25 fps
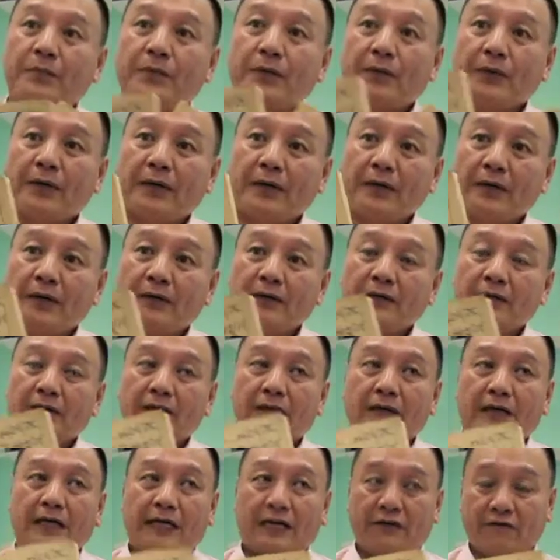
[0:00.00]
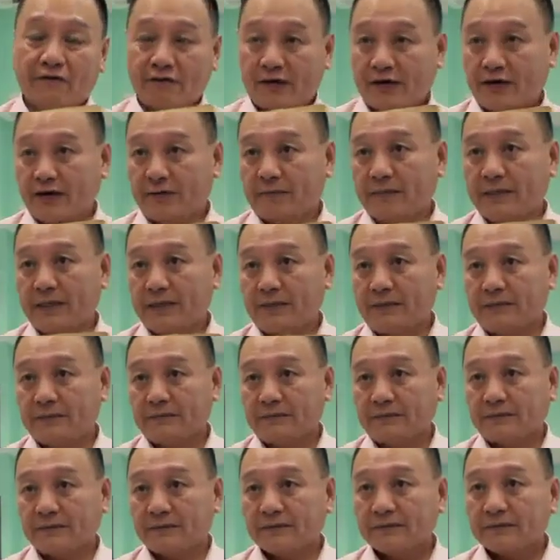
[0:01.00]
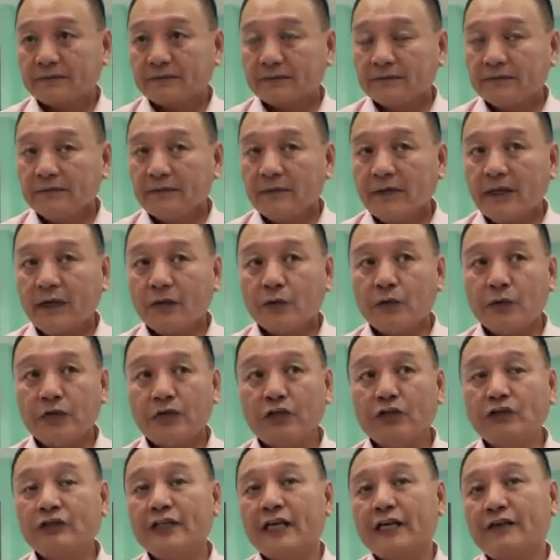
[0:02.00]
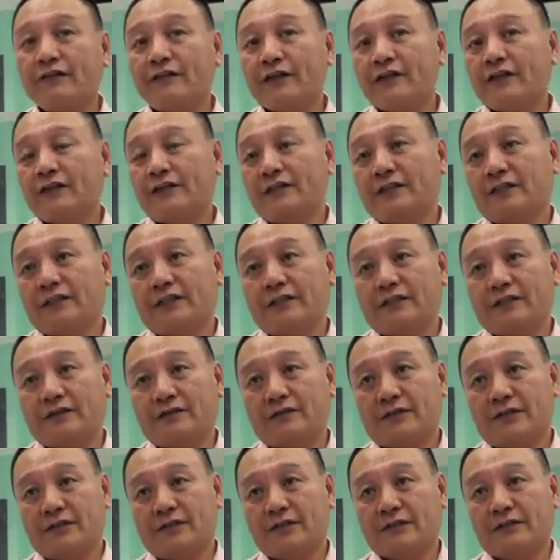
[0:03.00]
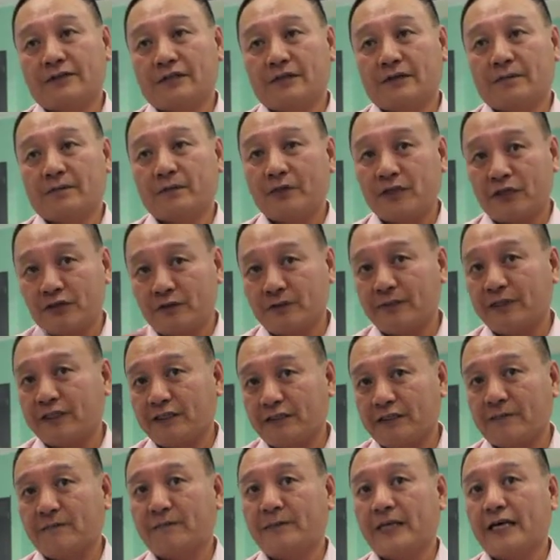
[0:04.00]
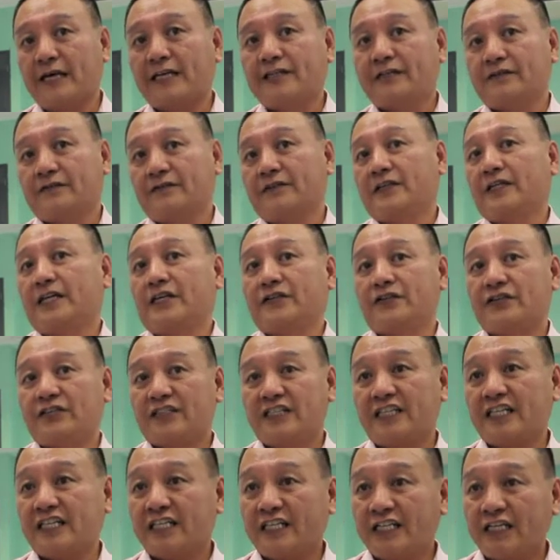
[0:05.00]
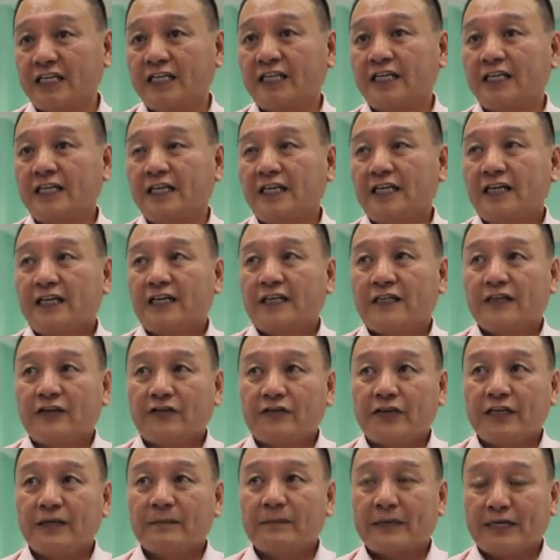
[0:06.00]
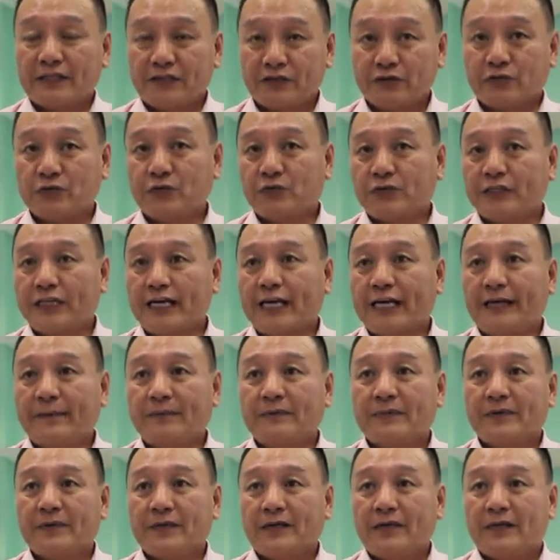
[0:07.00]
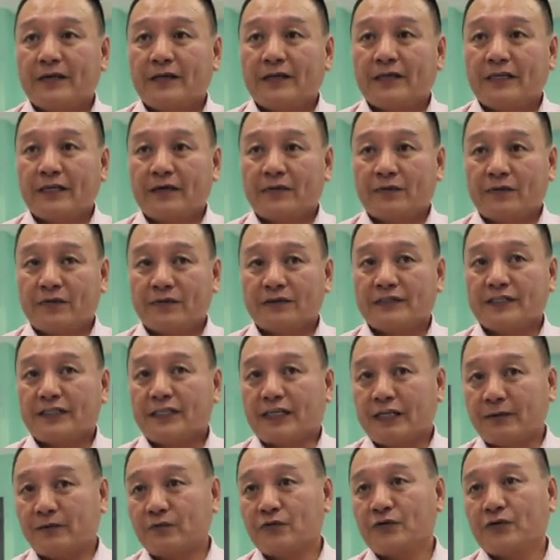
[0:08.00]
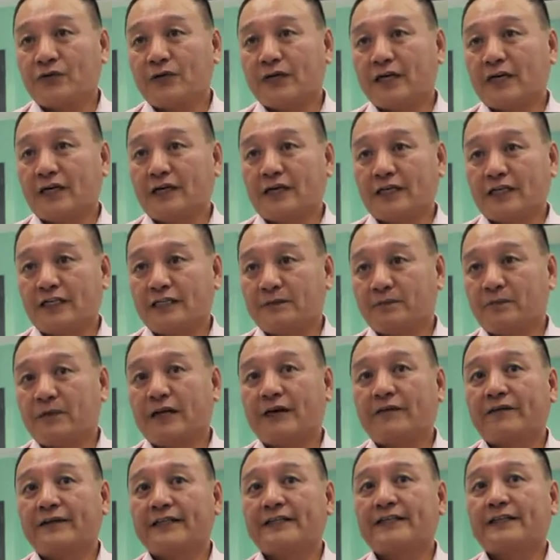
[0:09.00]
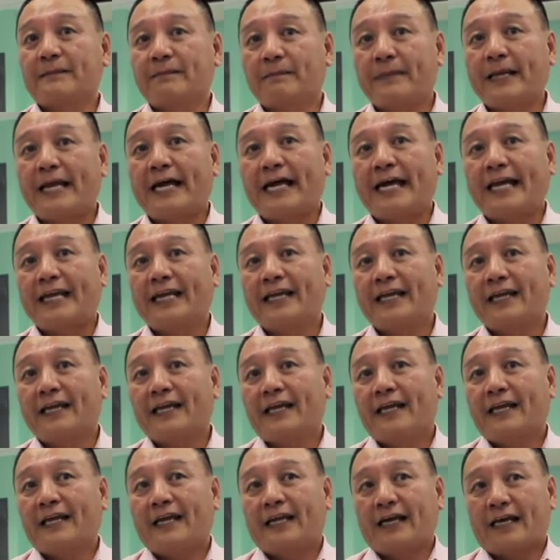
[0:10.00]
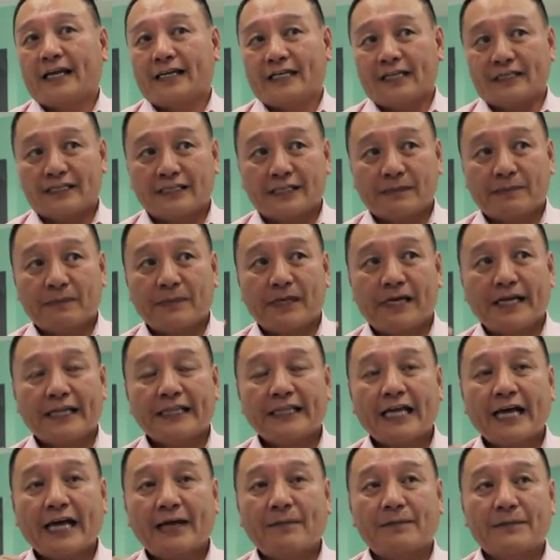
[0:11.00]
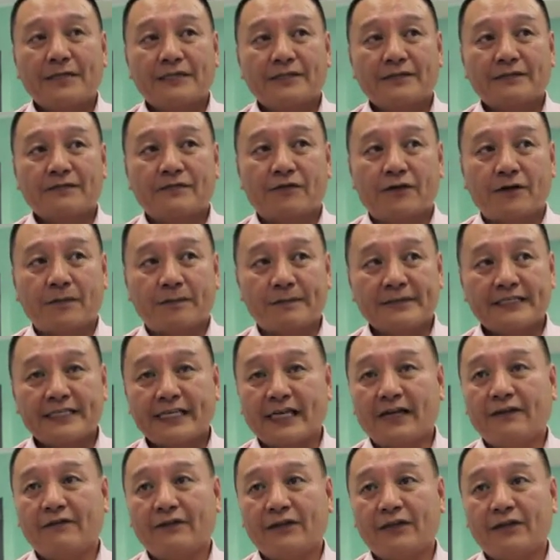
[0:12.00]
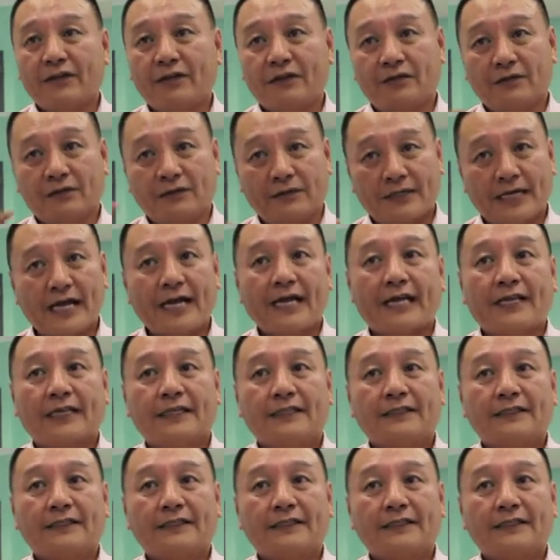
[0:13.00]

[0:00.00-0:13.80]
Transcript: poor environment. We don't have a continuous PUB supplies of electricity during my school time. That was in Lim Chu Kang. It's private supply, and the supply time is from 7 to 9.